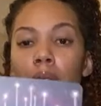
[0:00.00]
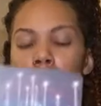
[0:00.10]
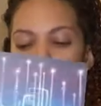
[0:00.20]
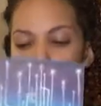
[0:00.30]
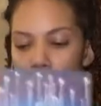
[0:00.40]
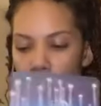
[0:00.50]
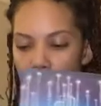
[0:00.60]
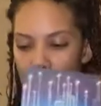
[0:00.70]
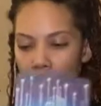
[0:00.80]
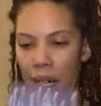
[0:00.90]
So what I
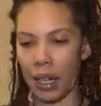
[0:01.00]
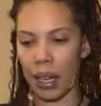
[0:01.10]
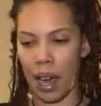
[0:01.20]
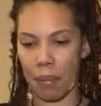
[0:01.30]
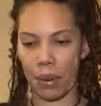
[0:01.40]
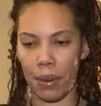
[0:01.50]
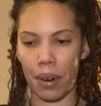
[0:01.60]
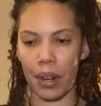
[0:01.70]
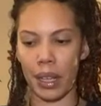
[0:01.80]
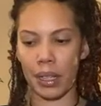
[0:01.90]
am getting,
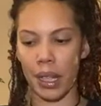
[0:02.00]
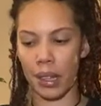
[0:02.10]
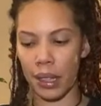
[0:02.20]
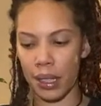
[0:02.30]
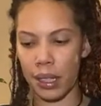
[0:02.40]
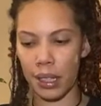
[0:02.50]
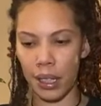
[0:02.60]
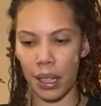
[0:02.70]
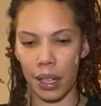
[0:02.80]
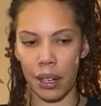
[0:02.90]
Capricorn, is that this is a
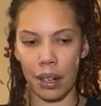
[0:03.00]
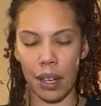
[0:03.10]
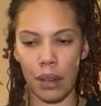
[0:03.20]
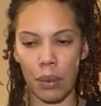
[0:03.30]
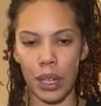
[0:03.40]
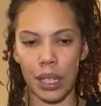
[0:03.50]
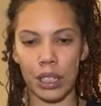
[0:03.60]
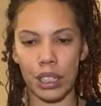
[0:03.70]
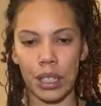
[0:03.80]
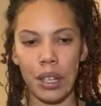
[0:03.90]
year in
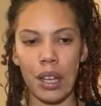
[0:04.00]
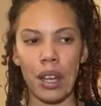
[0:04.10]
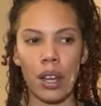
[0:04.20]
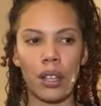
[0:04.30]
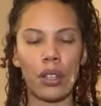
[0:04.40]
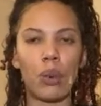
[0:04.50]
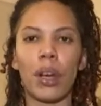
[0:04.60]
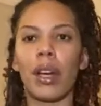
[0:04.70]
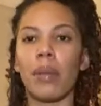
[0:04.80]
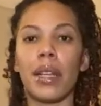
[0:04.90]
which you are
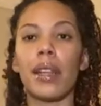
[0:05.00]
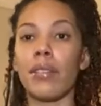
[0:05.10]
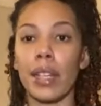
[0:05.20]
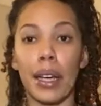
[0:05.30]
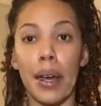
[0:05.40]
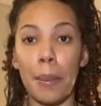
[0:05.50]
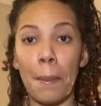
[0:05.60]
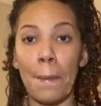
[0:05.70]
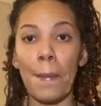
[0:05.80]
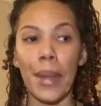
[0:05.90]
going to be leveling up.
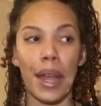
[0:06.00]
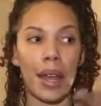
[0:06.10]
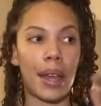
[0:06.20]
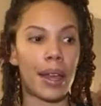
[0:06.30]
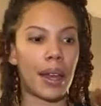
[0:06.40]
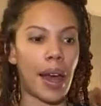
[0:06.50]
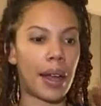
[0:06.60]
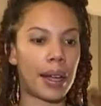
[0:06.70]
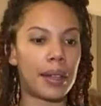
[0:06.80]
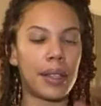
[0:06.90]
And I
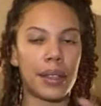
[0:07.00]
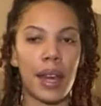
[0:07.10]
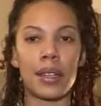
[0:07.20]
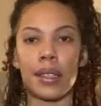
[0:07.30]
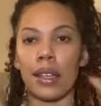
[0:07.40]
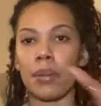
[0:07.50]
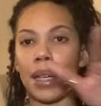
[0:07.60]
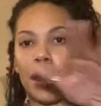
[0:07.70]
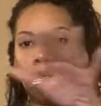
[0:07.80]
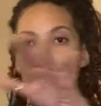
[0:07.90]
get that that is going to
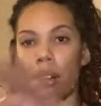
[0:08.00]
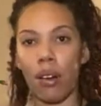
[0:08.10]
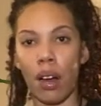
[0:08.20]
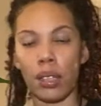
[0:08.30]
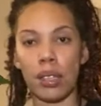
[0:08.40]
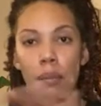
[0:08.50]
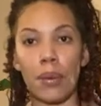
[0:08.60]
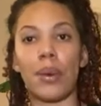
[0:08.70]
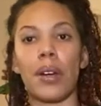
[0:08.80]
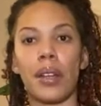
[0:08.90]
be across the
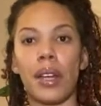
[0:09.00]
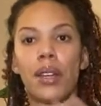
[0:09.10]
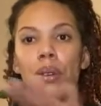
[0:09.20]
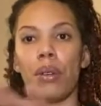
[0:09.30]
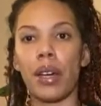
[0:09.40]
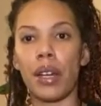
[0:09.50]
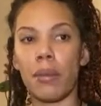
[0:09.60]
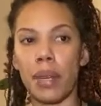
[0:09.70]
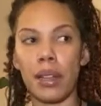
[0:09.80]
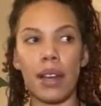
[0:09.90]
board. Like, you are going to
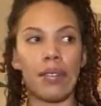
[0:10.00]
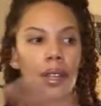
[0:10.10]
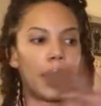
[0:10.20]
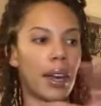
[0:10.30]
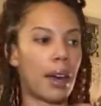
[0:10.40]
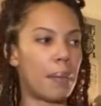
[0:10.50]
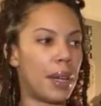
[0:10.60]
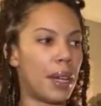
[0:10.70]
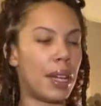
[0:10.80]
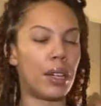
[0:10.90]
be leveling up
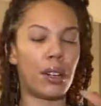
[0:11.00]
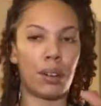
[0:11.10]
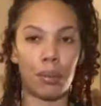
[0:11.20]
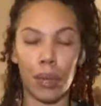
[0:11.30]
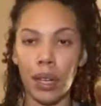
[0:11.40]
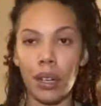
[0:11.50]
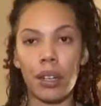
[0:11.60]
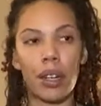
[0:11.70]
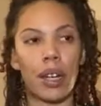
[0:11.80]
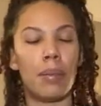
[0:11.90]
in career.
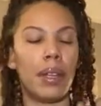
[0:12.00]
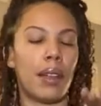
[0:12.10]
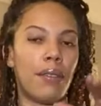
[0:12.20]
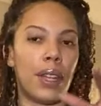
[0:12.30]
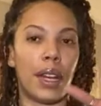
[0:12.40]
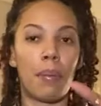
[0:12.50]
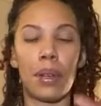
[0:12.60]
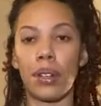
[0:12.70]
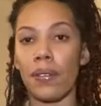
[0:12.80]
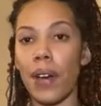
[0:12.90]
You're going to be leveling up in
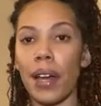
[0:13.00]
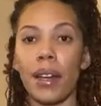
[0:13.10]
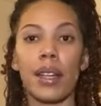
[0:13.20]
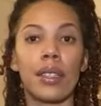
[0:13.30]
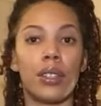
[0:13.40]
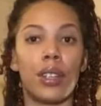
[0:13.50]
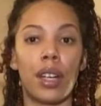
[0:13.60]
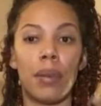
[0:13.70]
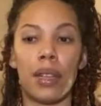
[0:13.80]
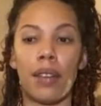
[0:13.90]
your finances. You're going
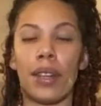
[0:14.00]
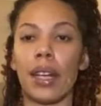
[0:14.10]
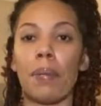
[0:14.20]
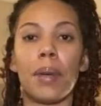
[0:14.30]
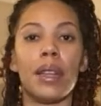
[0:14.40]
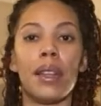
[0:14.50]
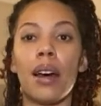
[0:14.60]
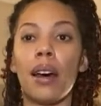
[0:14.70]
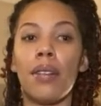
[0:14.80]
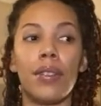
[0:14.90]
to be leveling up in
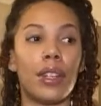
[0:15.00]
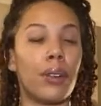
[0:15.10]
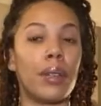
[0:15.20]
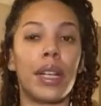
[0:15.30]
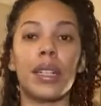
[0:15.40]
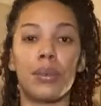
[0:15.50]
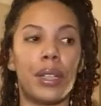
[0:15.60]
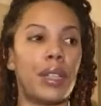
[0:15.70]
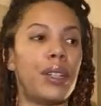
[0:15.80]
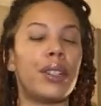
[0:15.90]
love, in your relationship,
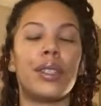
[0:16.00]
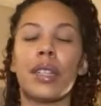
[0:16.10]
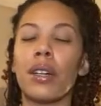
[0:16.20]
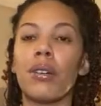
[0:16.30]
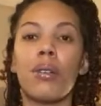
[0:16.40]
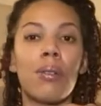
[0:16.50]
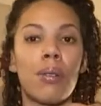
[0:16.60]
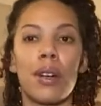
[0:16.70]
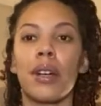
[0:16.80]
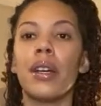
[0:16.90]
whether you're single
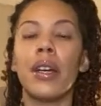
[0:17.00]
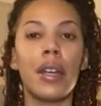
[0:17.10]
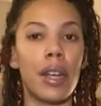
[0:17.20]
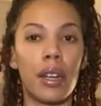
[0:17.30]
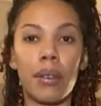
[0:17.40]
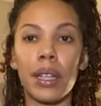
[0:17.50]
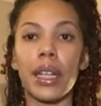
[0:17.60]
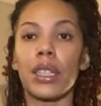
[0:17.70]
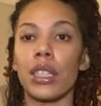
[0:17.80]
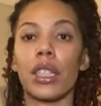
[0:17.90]
or in a
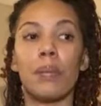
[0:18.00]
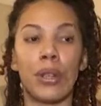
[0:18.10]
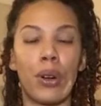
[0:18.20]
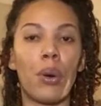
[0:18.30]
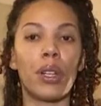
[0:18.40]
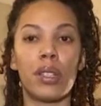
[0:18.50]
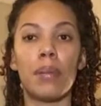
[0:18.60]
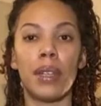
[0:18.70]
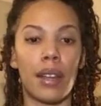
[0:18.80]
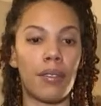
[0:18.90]
relationship, you're going to
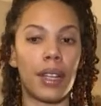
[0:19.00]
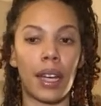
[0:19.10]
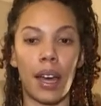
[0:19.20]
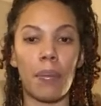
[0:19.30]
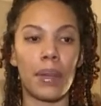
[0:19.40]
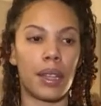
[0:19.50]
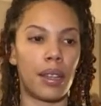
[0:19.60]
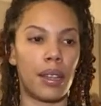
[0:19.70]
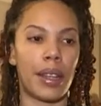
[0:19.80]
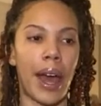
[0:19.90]
be leveling up.
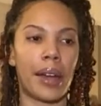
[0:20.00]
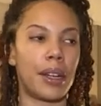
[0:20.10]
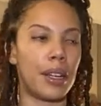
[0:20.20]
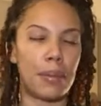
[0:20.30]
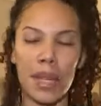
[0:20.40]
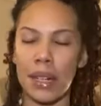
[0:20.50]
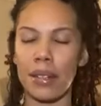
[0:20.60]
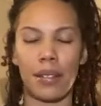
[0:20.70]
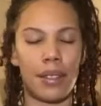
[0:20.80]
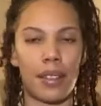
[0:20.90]
And that could mean
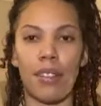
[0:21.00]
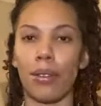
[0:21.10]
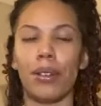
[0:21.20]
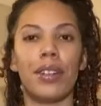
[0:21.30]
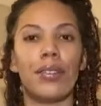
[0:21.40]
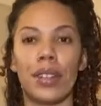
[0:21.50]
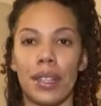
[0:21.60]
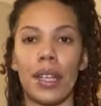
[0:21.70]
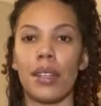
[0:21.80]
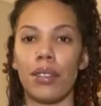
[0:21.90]
several different
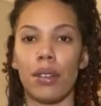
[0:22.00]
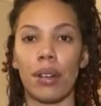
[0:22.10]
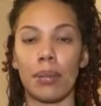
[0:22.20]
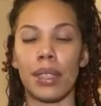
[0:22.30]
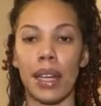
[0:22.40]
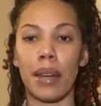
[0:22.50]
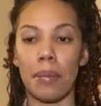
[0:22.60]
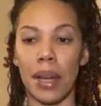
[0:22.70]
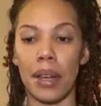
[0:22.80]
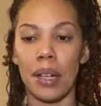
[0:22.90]
things. You know what I'm saying?
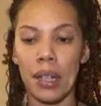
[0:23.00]
But,